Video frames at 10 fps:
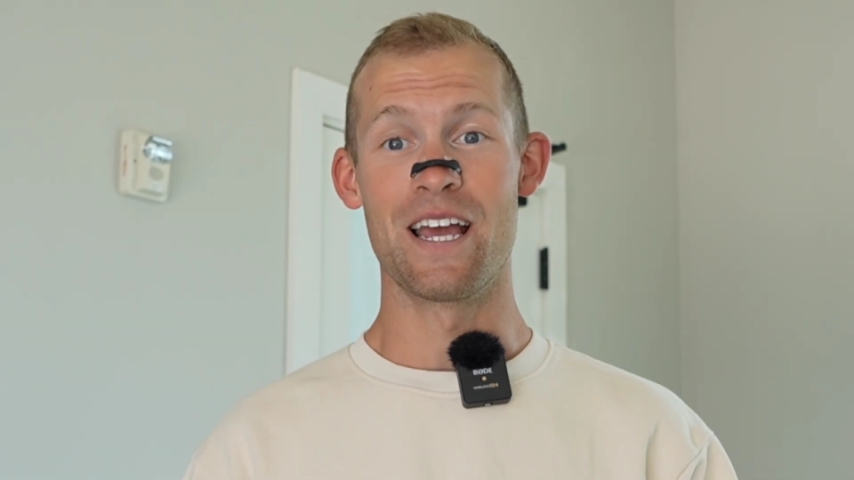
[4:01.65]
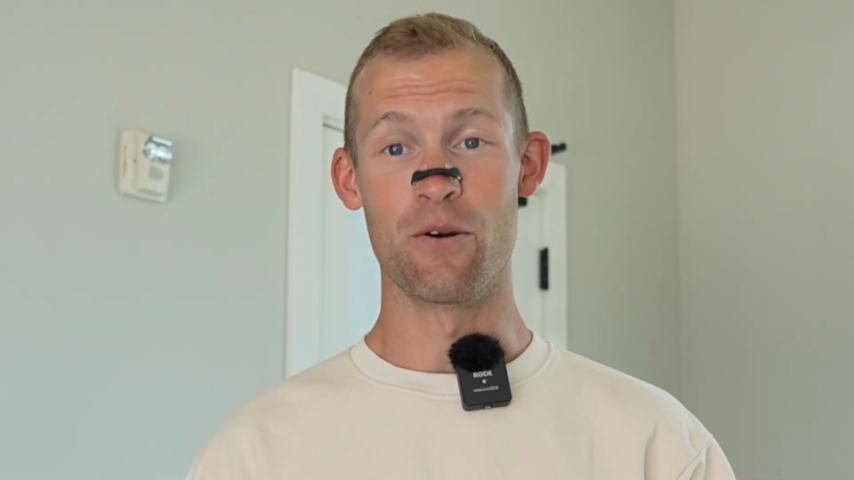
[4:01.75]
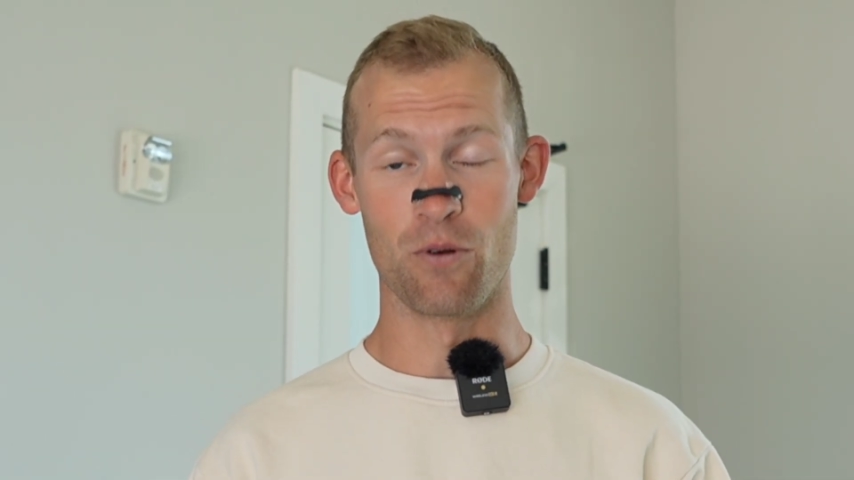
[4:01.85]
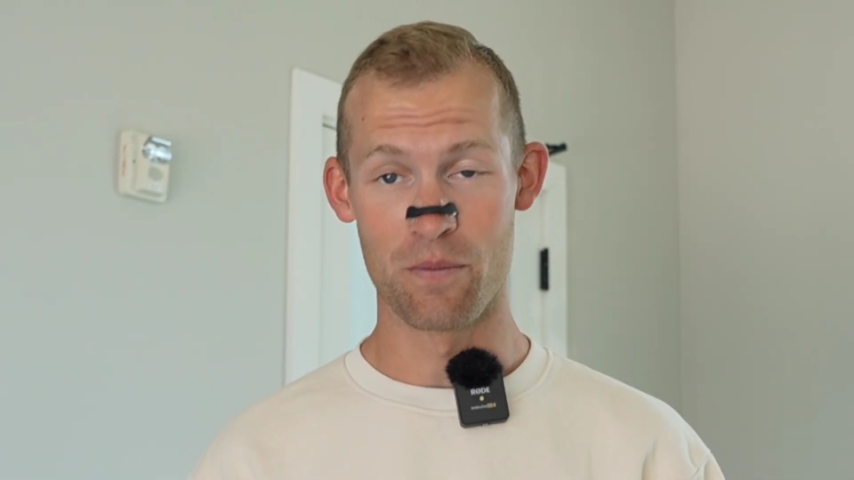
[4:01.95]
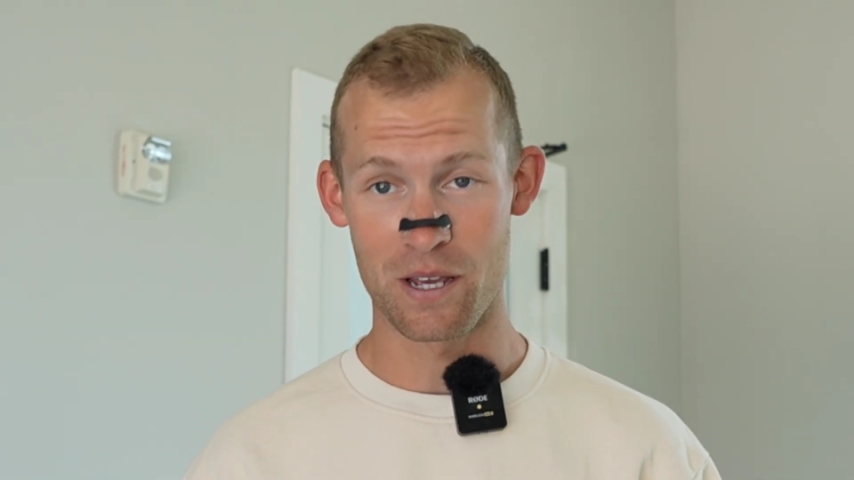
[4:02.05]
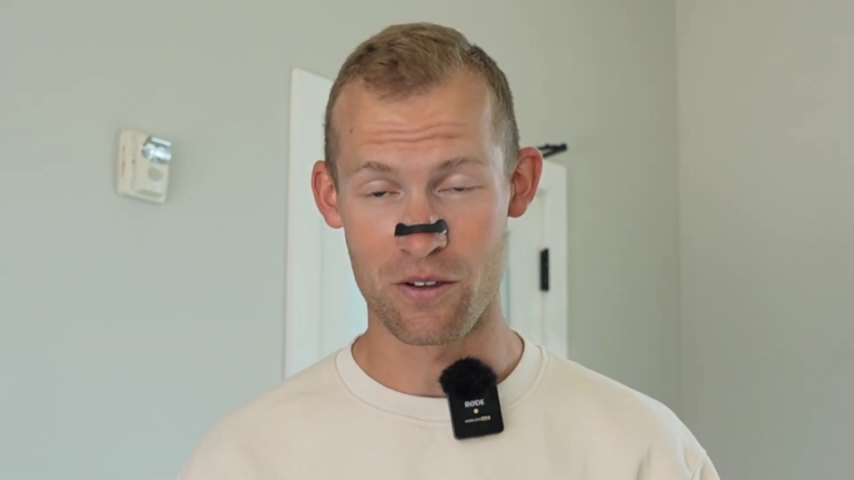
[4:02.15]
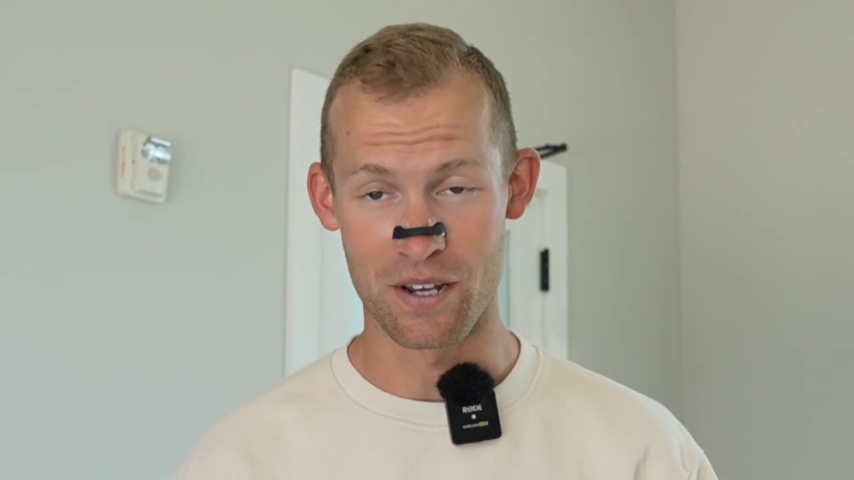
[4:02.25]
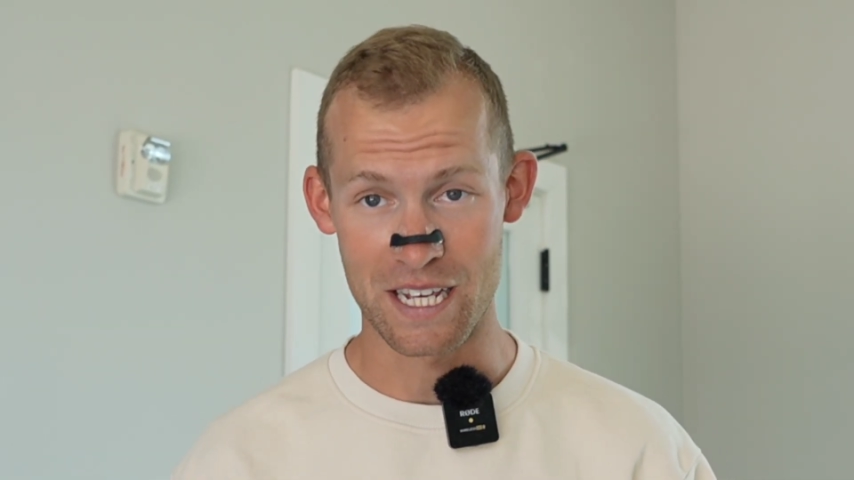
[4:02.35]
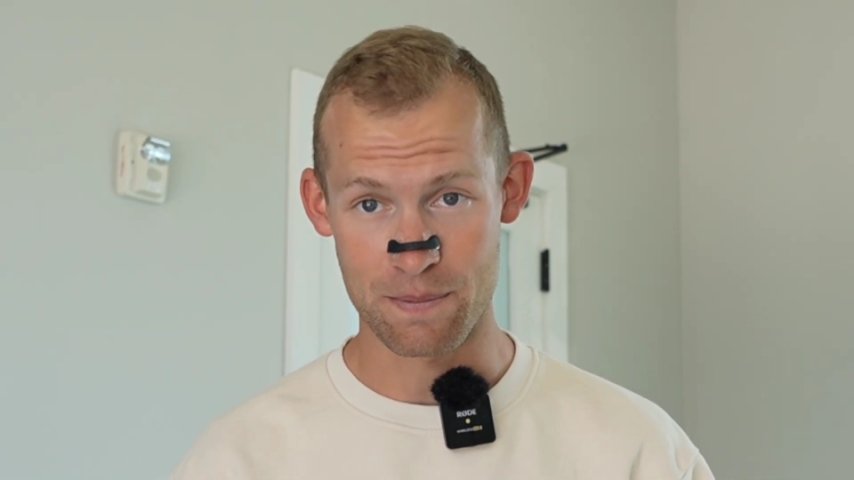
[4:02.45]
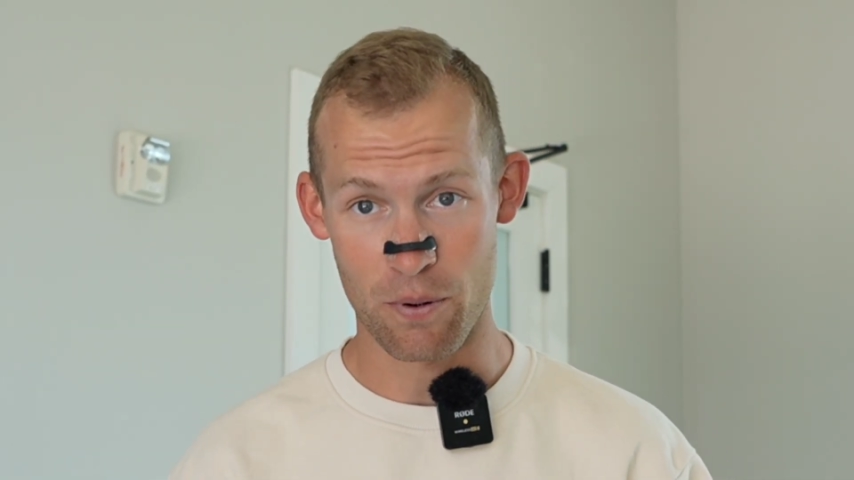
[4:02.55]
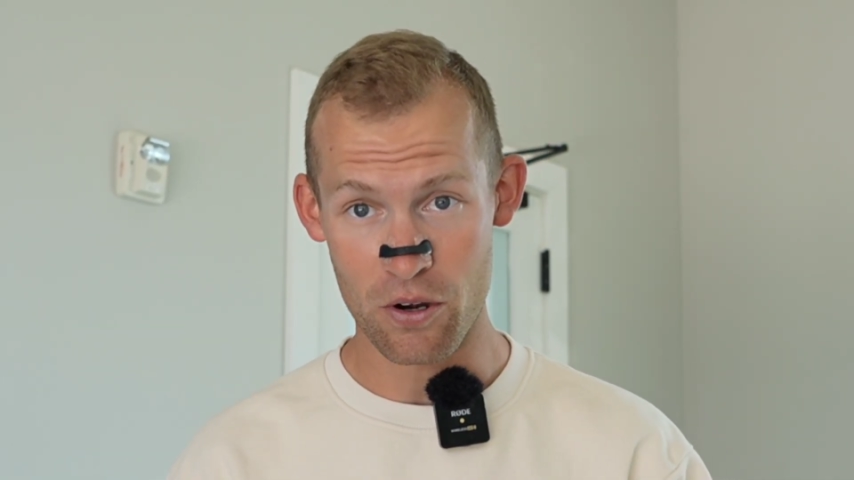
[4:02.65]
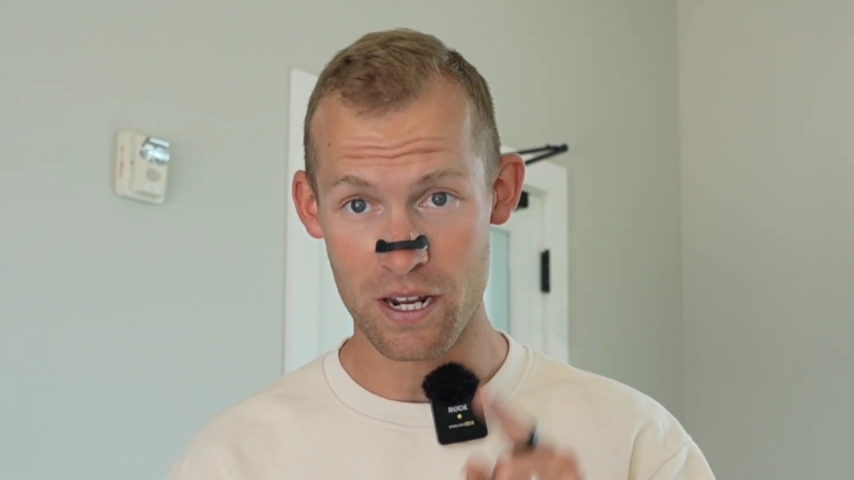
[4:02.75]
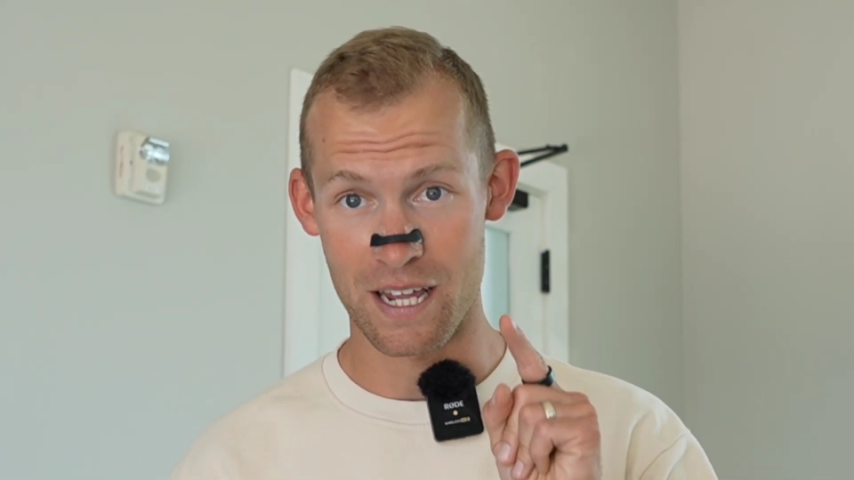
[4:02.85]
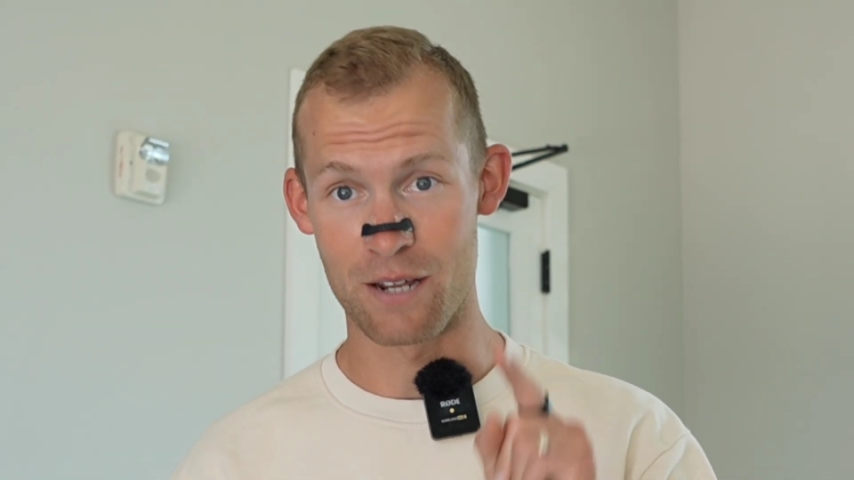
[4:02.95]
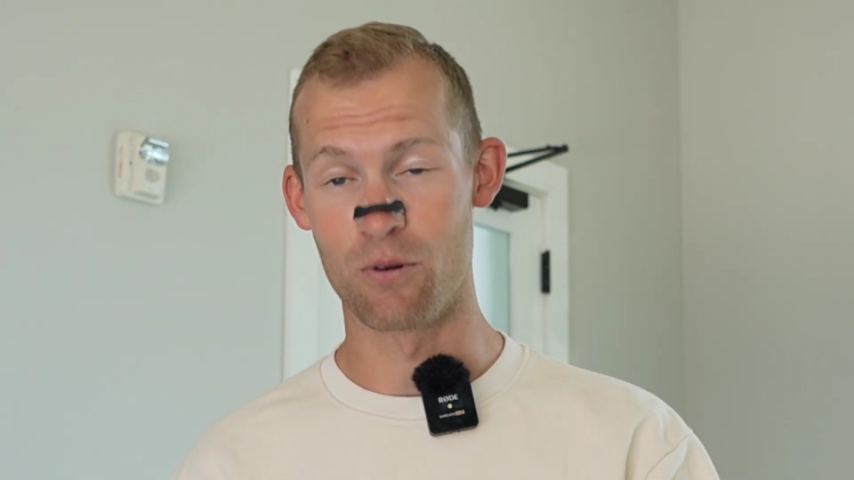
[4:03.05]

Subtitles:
it will make your legs burn and